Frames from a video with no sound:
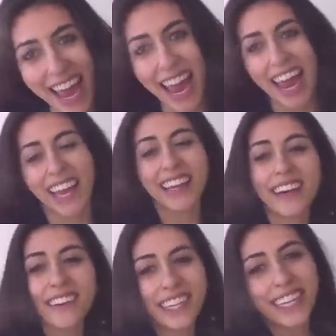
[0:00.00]
Hey
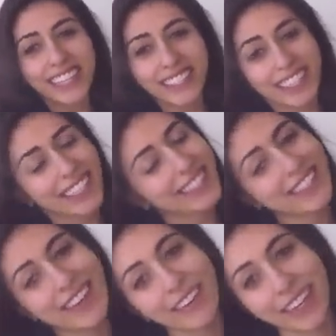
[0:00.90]
yogis, it's
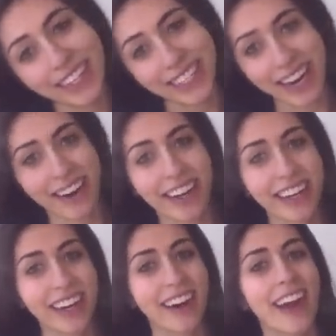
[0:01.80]
Yogi Tara
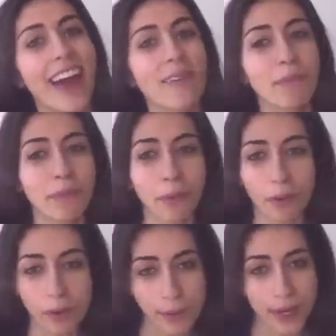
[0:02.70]
here, and
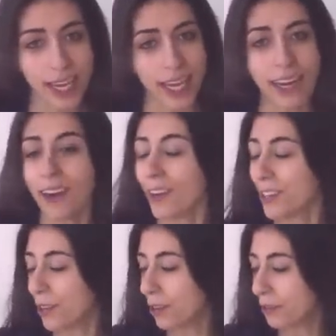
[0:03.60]
before we begin our
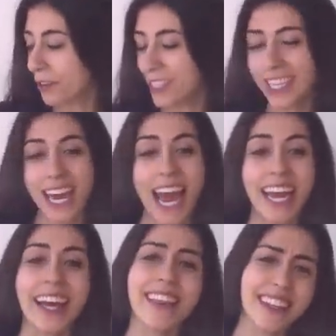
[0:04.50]
yoga for
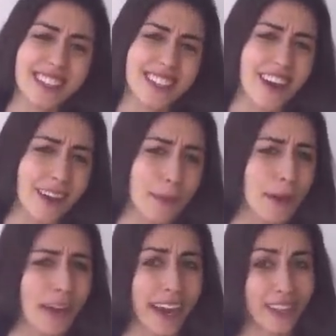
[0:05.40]
today, let's talk
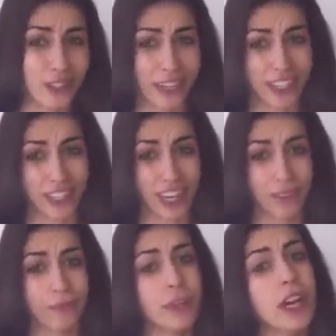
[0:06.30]
about hydration.
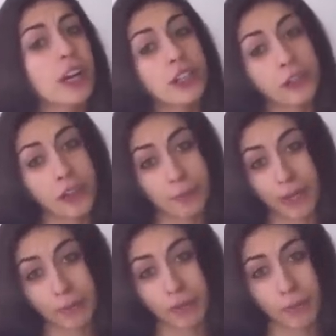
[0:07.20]
During
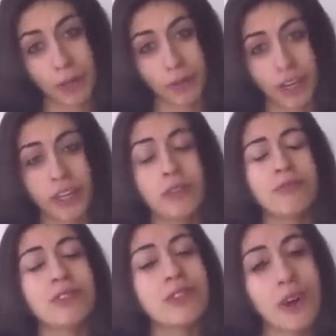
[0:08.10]
Bikram yoga,
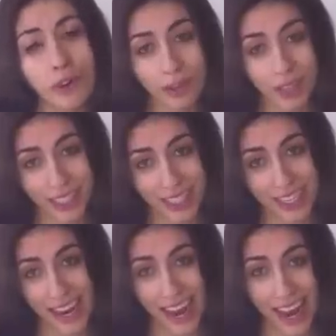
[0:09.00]
you know you need to
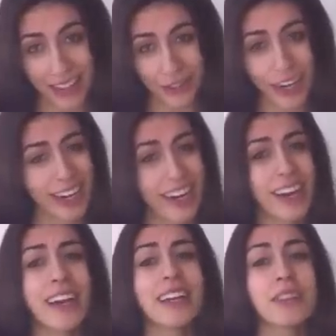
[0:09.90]
stay
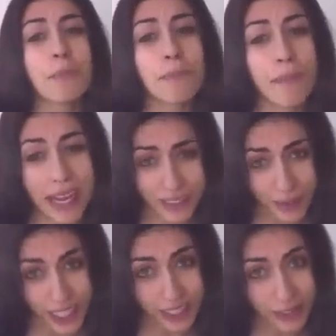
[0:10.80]
hydrated. The best
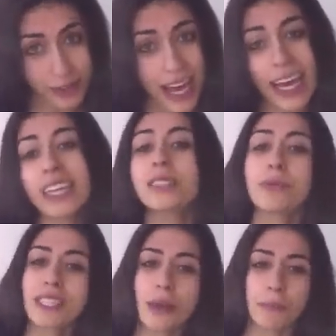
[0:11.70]
way to do that is
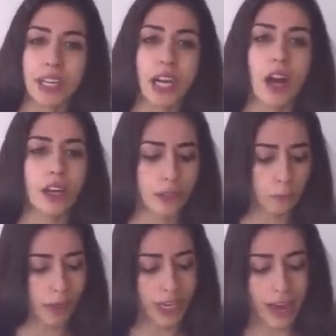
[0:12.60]
with something called
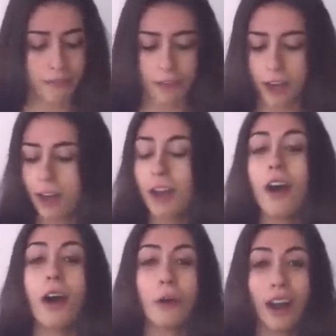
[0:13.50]
Recover
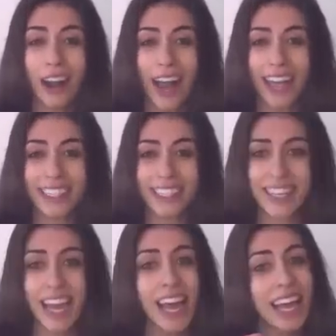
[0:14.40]

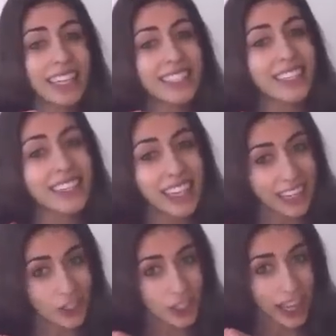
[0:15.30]
ORS. It's an
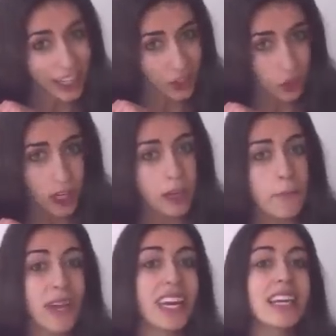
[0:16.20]
electrolyte drink
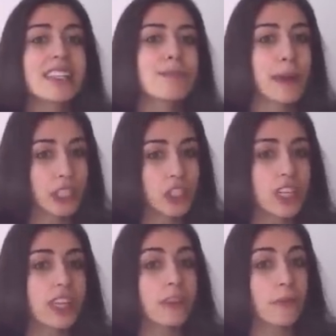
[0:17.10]
made
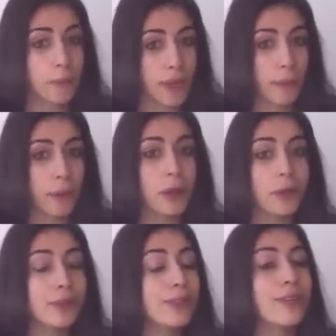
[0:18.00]
especially for people
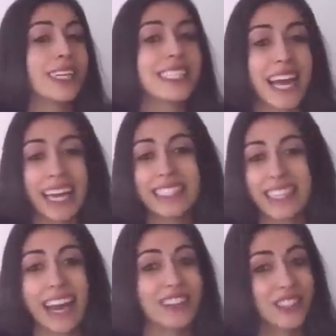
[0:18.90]
who do
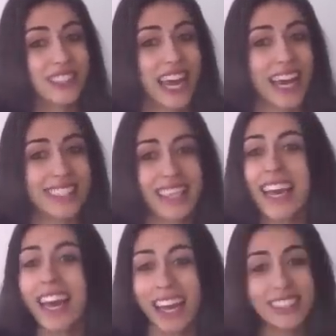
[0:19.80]
intense exercise.
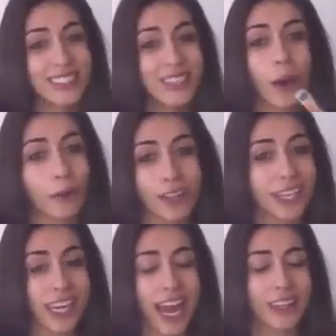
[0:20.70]
It's
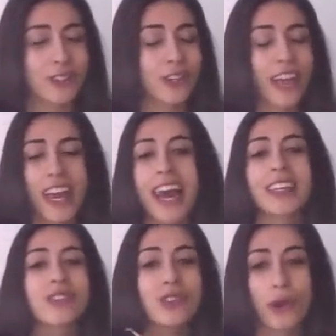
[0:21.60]
totally natural and
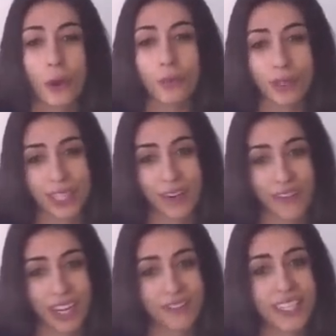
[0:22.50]
has no
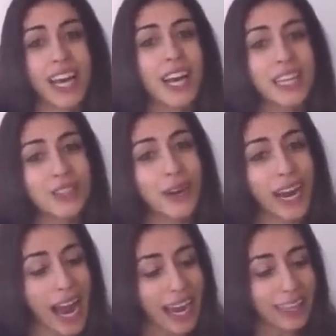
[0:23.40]
preservatives, so I
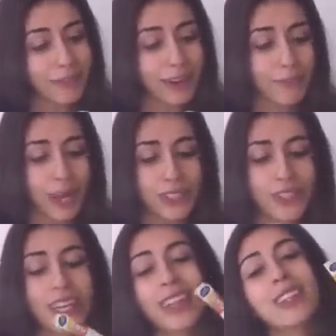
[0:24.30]
highly recommend
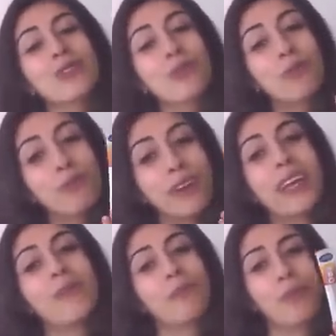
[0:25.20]
you get this
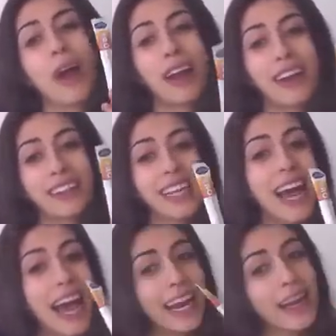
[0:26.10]
great product.
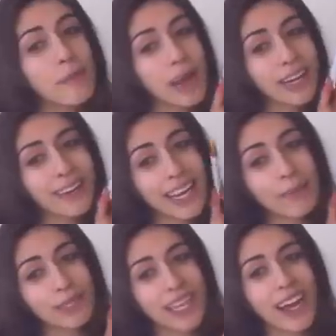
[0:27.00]
I got mine on
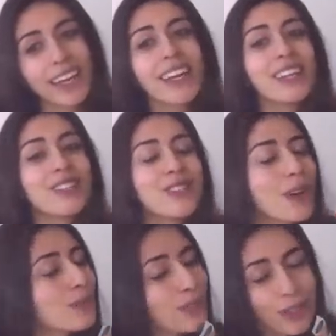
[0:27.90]
Amazon.
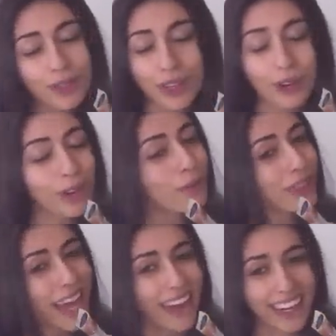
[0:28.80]
Don't do yoga
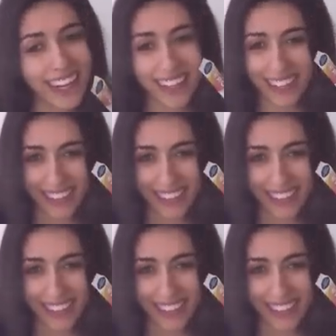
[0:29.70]
without it.